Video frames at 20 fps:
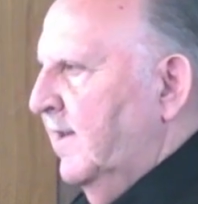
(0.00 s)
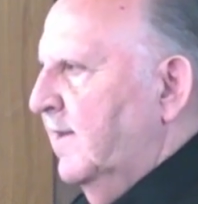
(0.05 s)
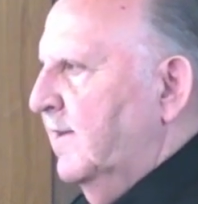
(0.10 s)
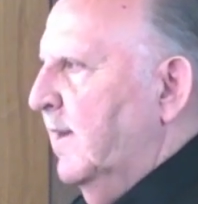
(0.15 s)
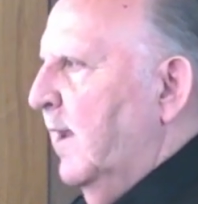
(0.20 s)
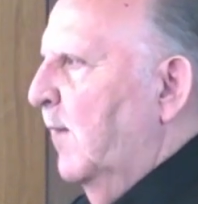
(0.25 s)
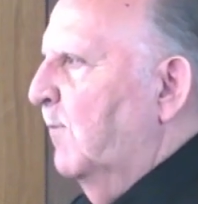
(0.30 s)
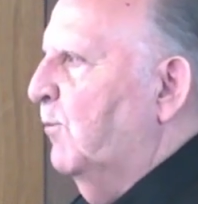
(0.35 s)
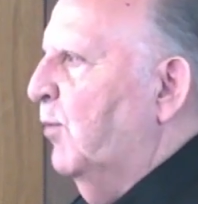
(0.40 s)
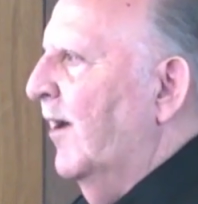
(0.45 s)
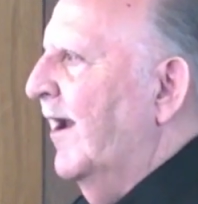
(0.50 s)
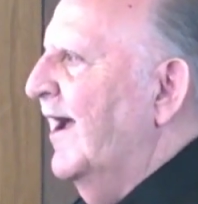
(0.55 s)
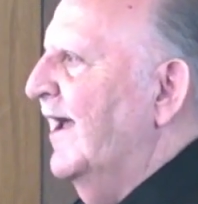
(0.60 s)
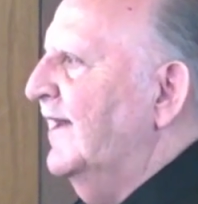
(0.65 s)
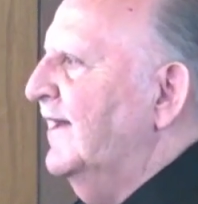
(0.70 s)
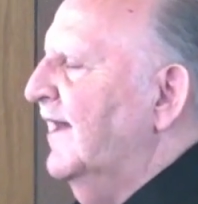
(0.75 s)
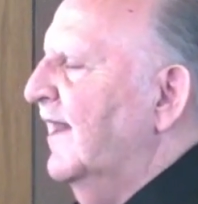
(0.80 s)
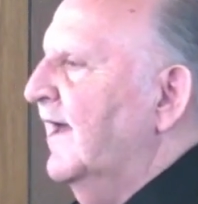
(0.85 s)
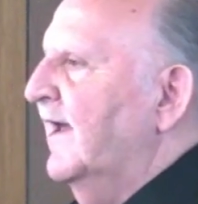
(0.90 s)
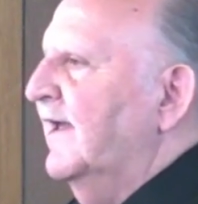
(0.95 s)
A bright
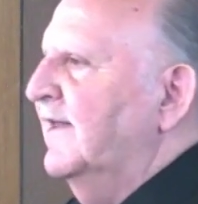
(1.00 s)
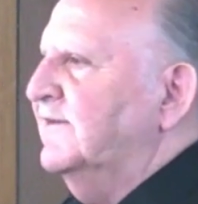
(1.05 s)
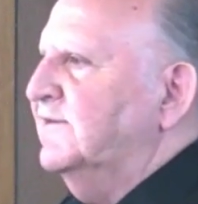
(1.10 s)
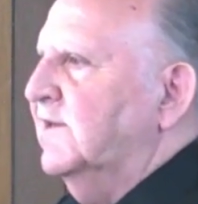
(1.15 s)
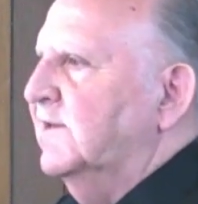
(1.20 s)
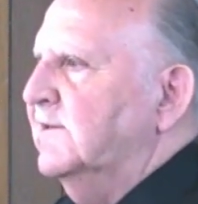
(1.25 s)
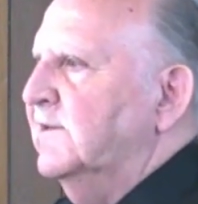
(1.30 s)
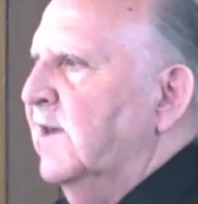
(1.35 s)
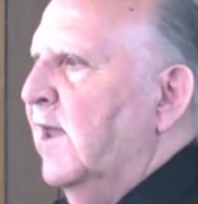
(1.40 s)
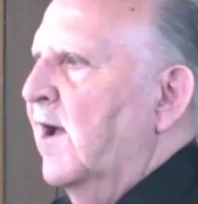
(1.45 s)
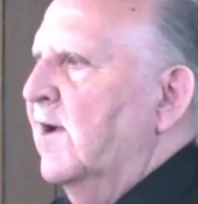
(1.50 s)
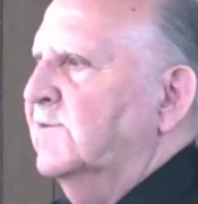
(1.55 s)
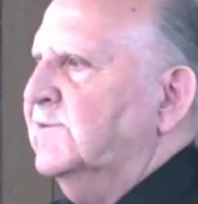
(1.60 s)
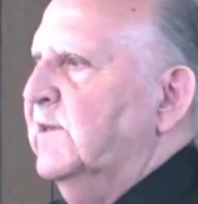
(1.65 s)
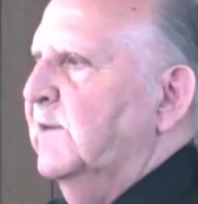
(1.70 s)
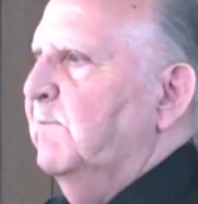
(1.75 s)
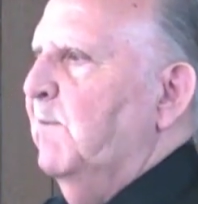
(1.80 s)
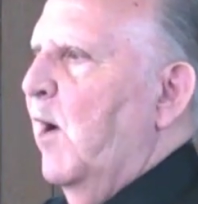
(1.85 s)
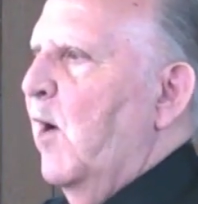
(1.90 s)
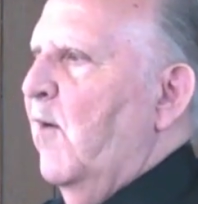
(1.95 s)
light that knocked him
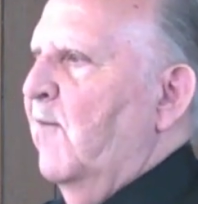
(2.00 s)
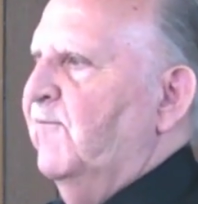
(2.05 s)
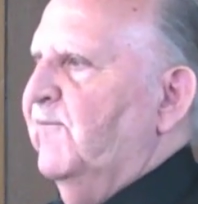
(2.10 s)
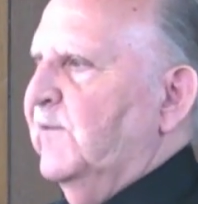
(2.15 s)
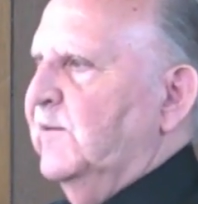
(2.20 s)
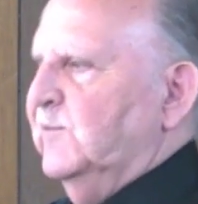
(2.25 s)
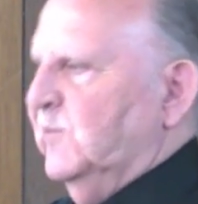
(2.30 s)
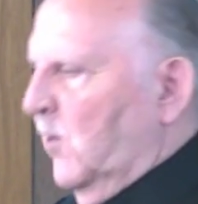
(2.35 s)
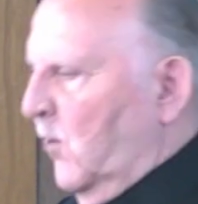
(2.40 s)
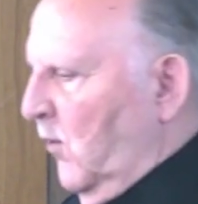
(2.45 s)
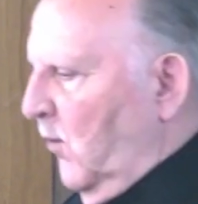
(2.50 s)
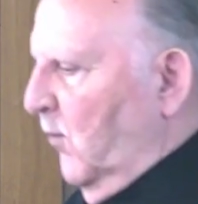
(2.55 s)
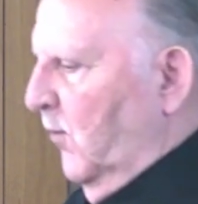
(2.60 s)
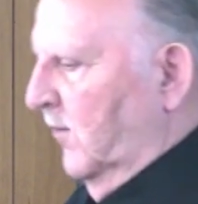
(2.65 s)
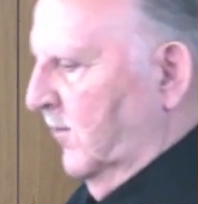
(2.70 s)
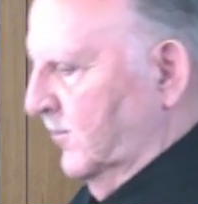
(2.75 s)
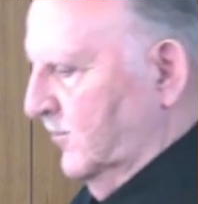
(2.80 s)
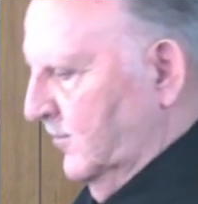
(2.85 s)
off his horse,